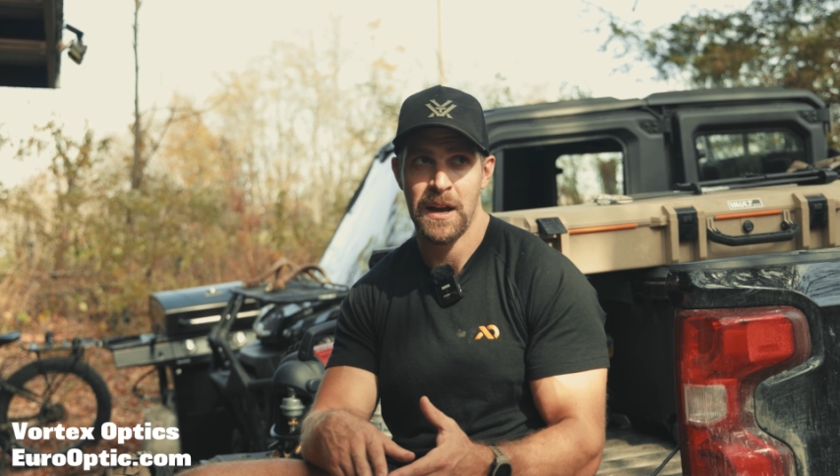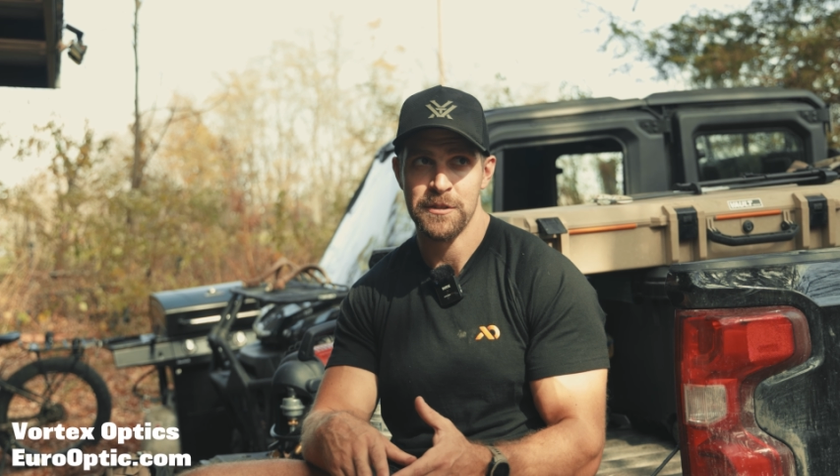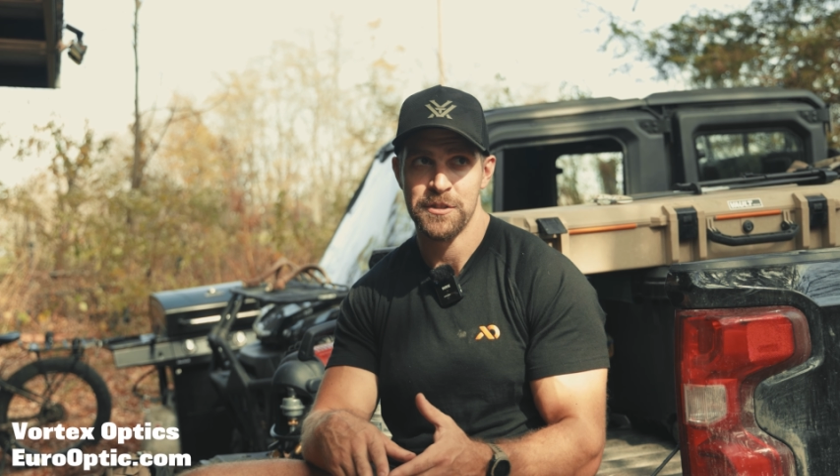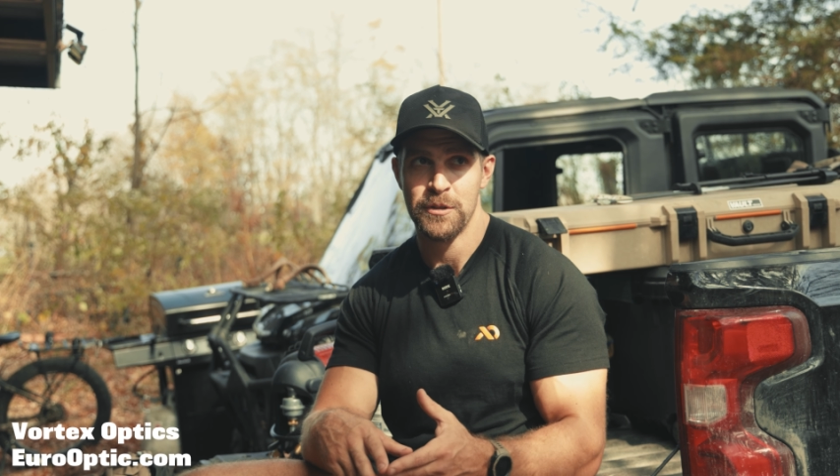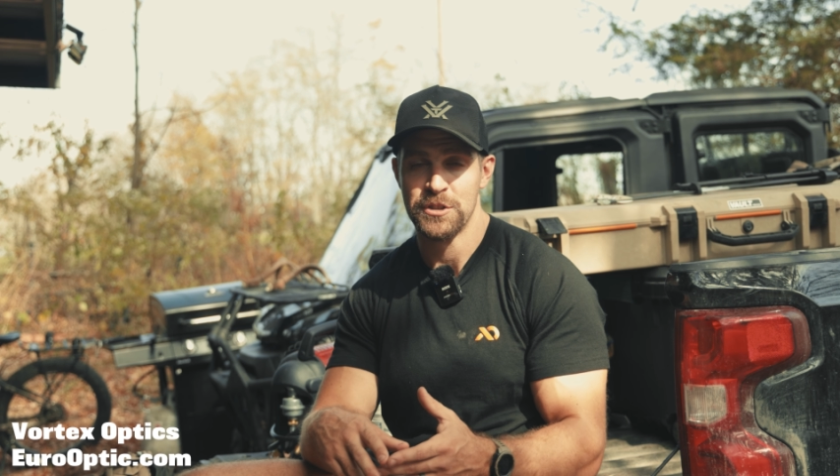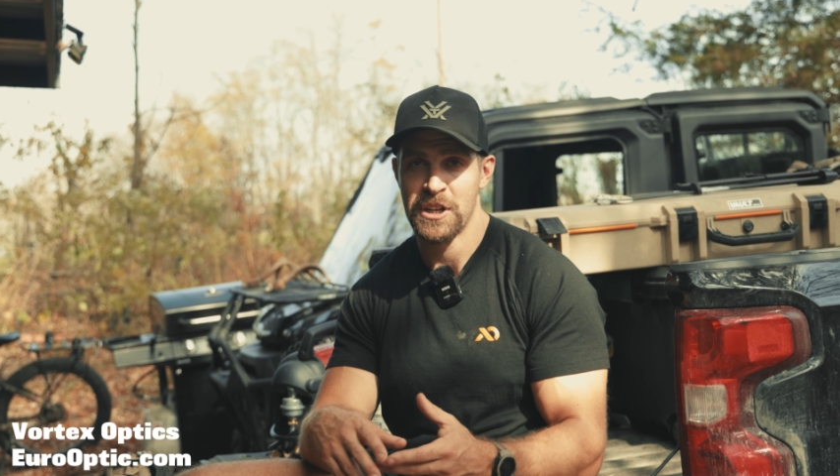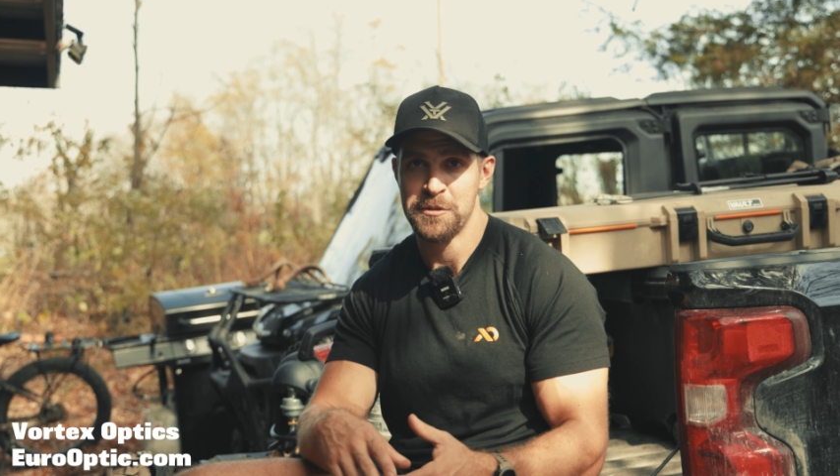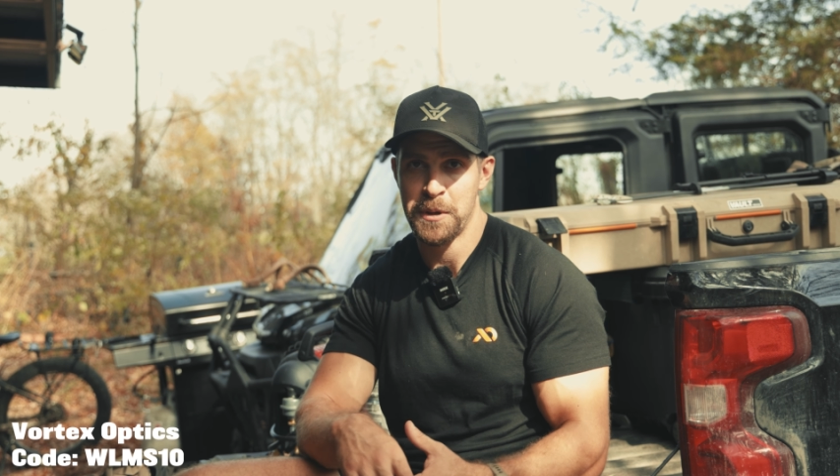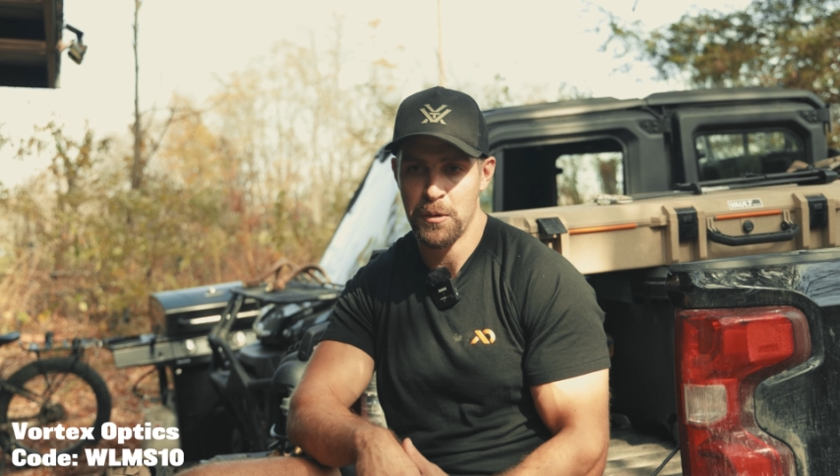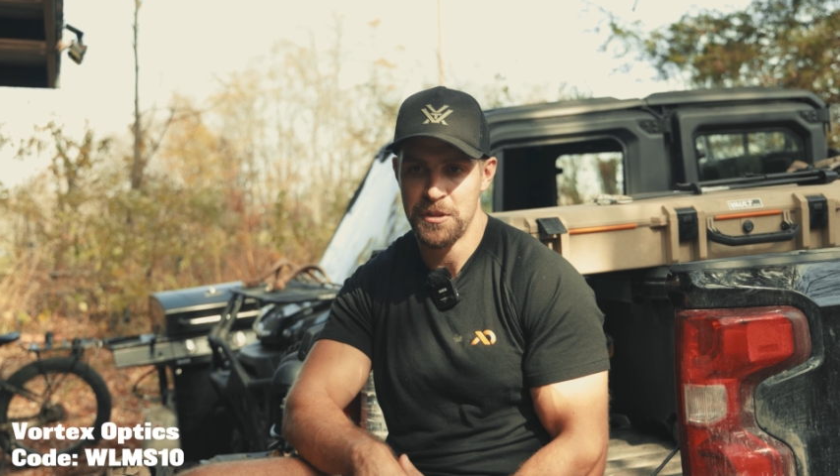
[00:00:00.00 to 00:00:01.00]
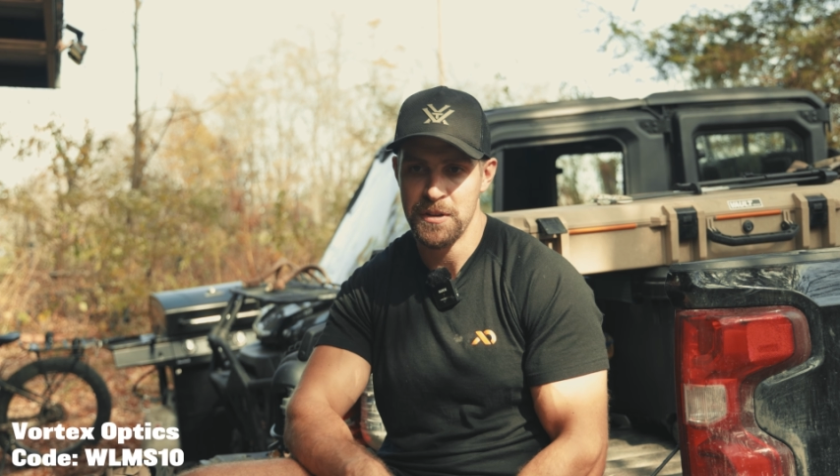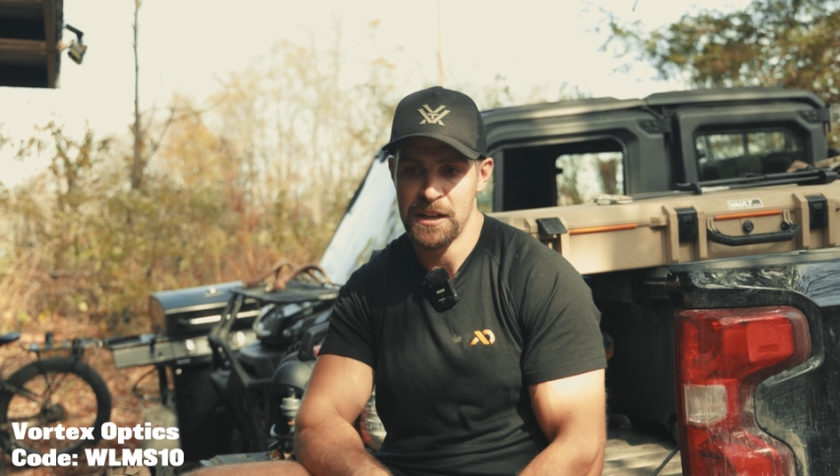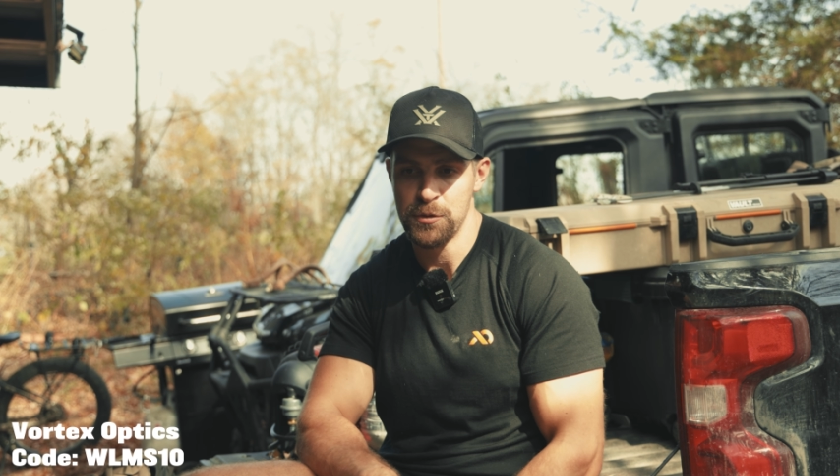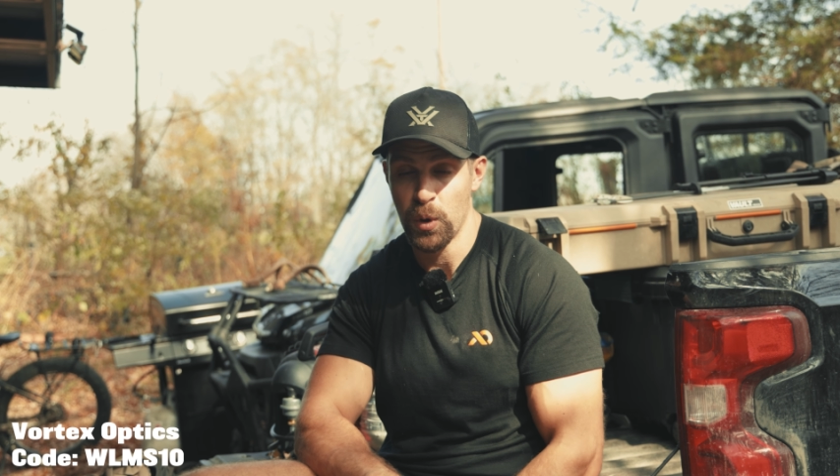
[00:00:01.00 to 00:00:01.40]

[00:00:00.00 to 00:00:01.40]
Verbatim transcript: honest with you and transparent with you guys,